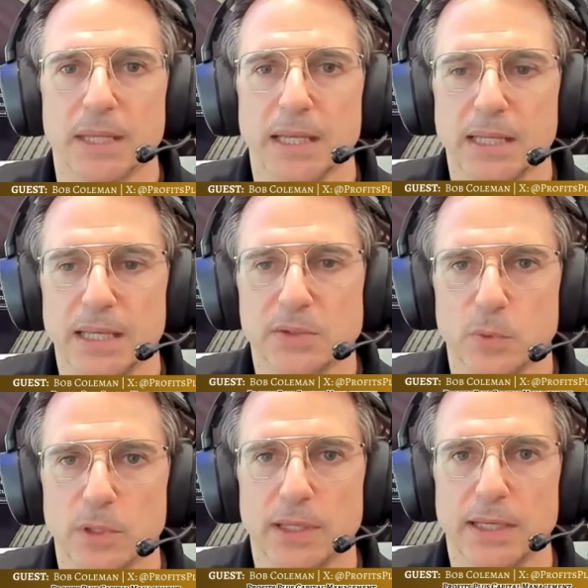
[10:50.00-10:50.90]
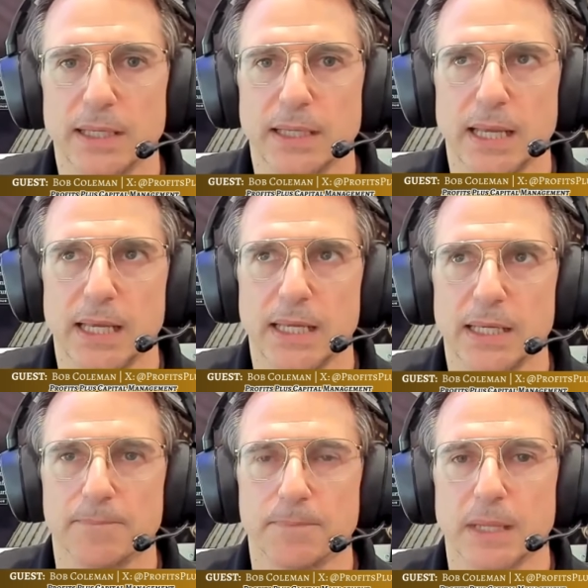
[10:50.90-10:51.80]
It's really
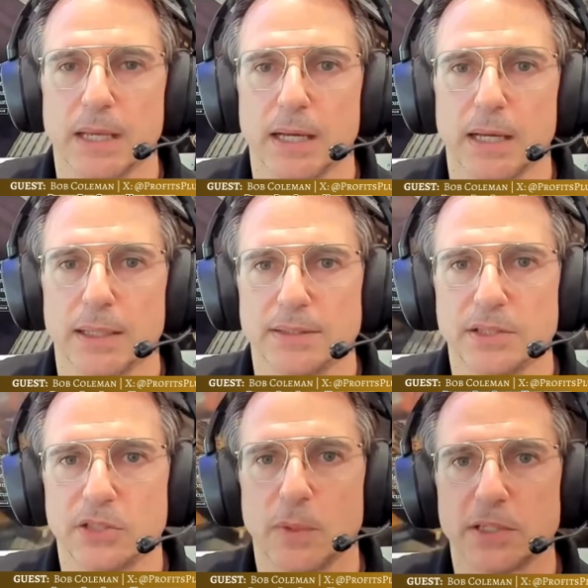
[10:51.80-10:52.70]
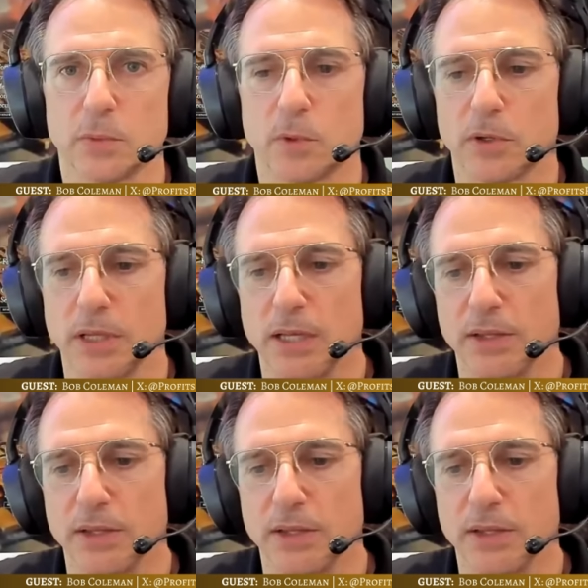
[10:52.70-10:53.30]
a situation where